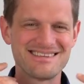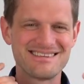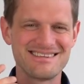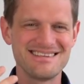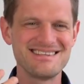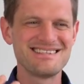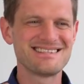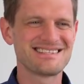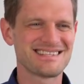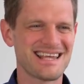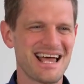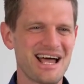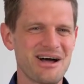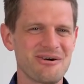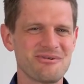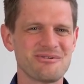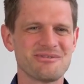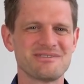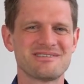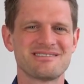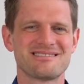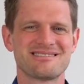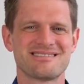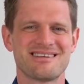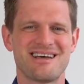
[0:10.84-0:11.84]
These
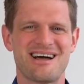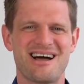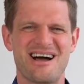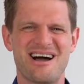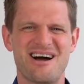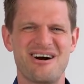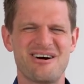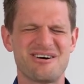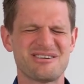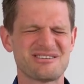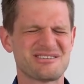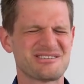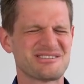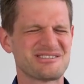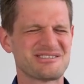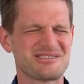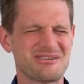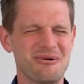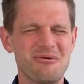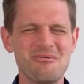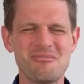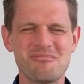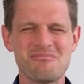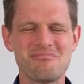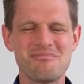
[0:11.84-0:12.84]
sounds are
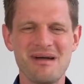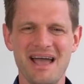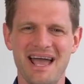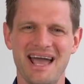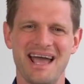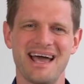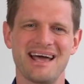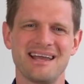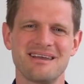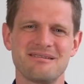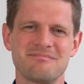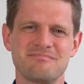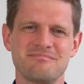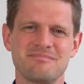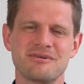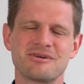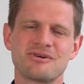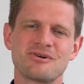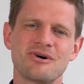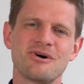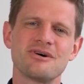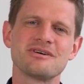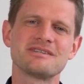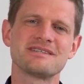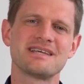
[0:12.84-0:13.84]
so bad
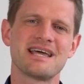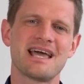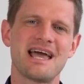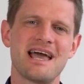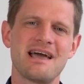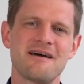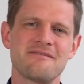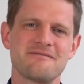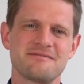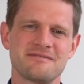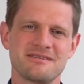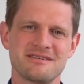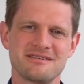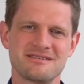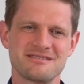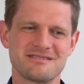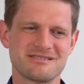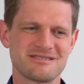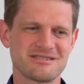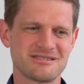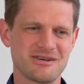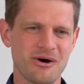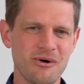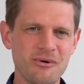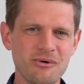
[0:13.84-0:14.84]
because they have these
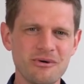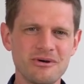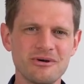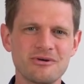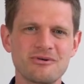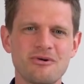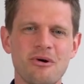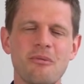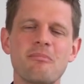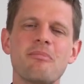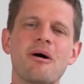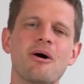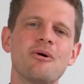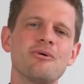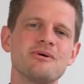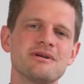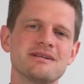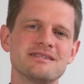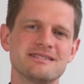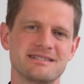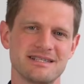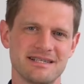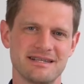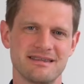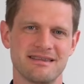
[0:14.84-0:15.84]
tonal
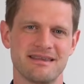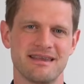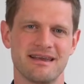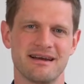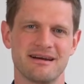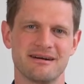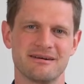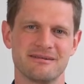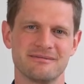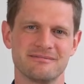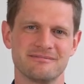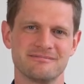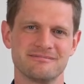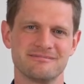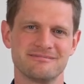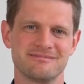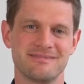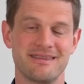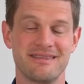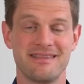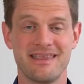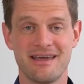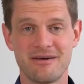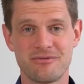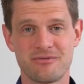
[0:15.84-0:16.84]
components in there
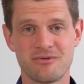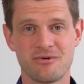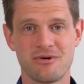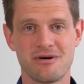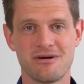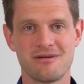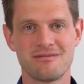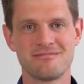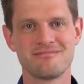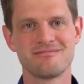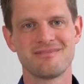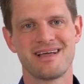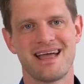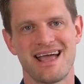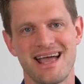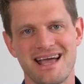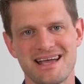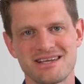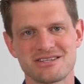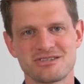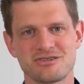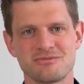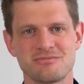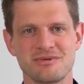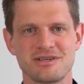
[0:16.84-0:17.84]
and therefore
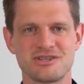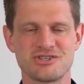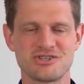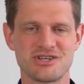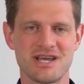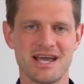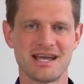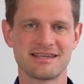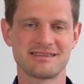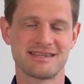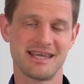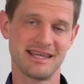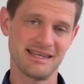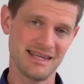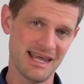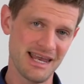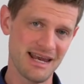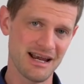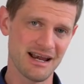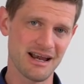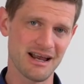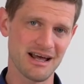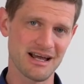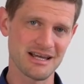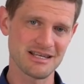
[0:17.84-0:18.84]
has to be checked and
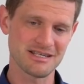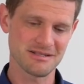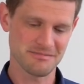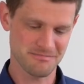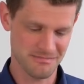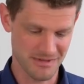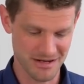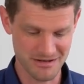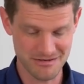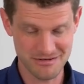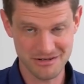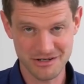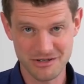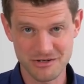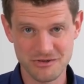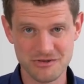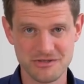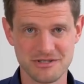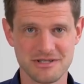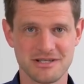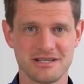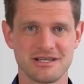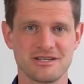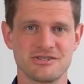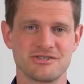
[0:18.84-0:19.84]
analyzed by
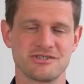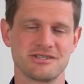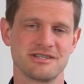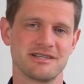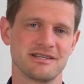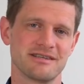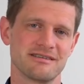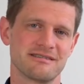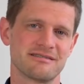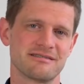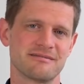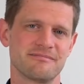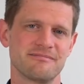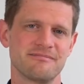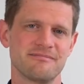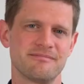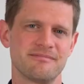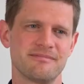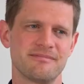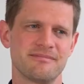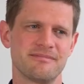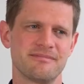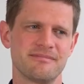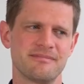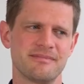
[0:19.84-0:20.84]
acoustic engineers.
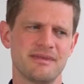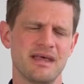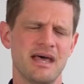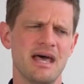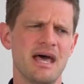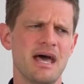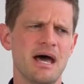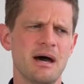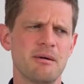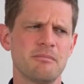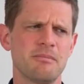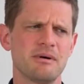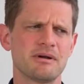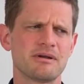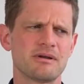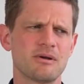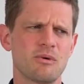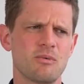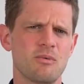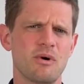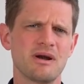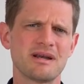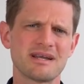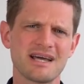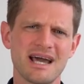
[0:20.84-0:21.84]

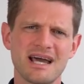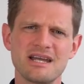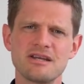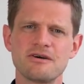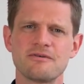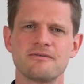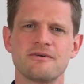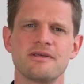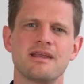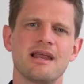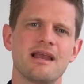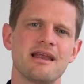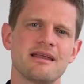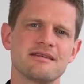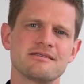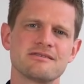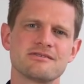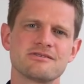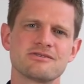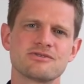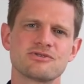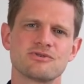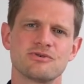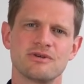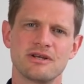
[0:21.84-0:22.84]
But what kind of
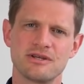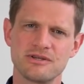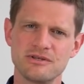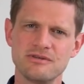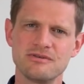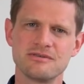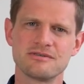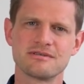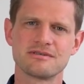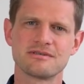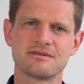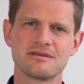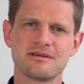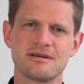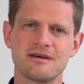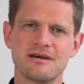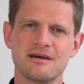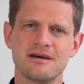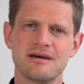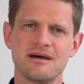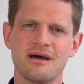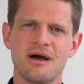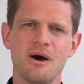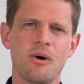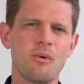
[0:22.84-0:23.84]
analysis should I use?
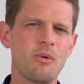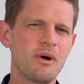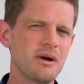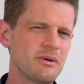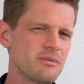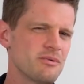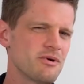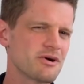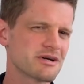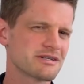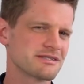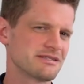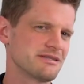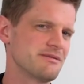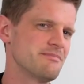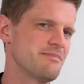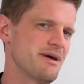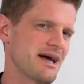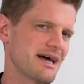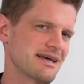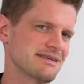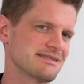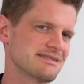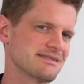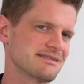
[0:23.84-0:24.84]
What works the
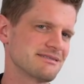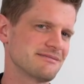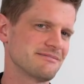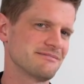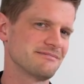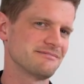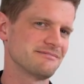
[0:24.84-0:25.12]
best?